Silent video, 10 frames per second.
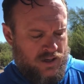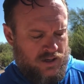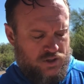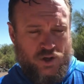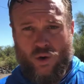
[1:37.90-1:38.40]

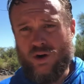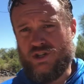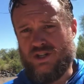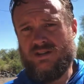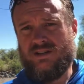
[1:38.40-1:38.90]
So the
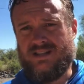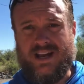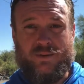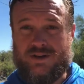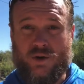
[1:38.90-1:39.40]
origin is
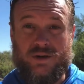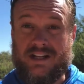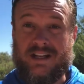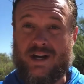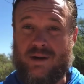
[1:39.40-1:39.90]
that way. No one
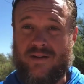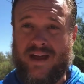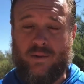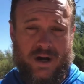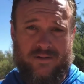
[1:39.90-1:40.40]
can get around
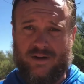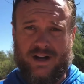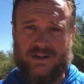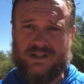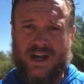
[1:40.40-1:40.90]
that. Whatever
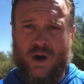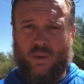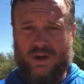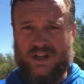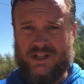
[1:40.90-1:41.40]
else
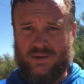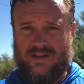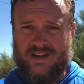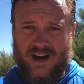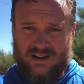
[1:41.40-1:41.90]
one does
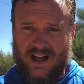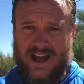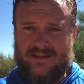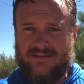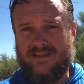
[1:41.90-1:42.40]
with their
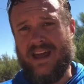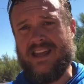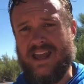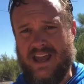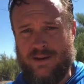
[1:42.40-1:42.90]
life, they
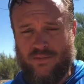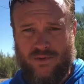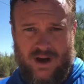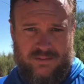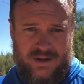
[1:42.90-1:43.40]
came
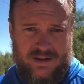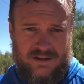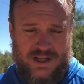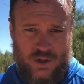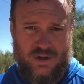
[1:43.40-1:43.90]
from
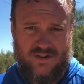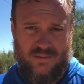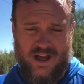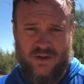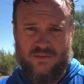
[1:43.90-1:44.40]
the union of
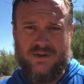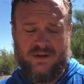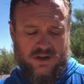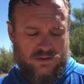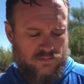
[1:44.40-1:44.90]
male and
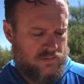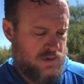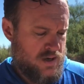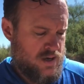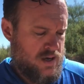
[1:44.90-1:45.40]
female.
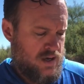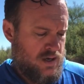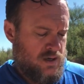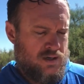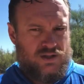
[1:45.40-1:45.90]

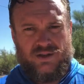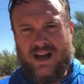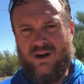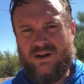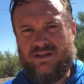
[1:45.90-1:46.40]
So
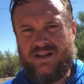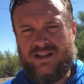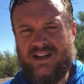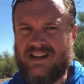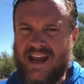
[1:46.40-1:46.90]
now the
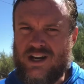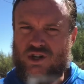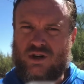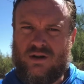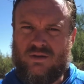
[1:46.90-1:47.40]

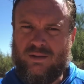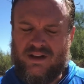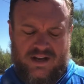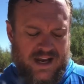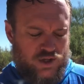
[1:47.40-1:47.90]
nature. What about the
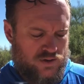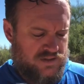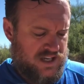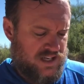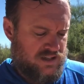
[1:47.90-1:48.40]
nature of
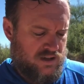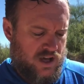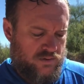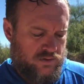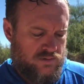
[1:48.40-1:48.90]
sex and
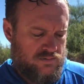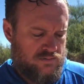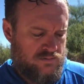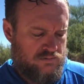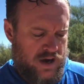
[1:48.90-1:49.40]
love,
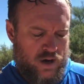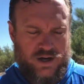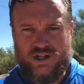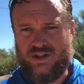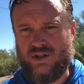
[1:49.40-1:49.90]

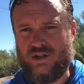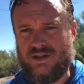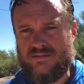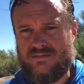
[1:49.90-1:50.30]
marriage and the good?